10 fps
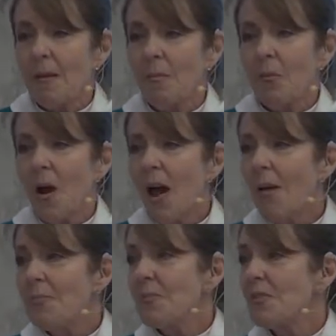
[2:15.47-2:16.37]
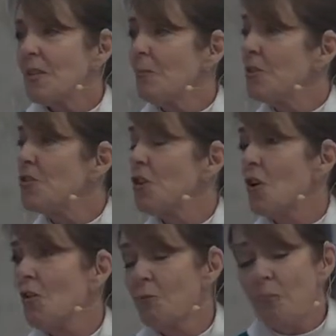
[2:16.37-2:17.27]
perhaps it would serve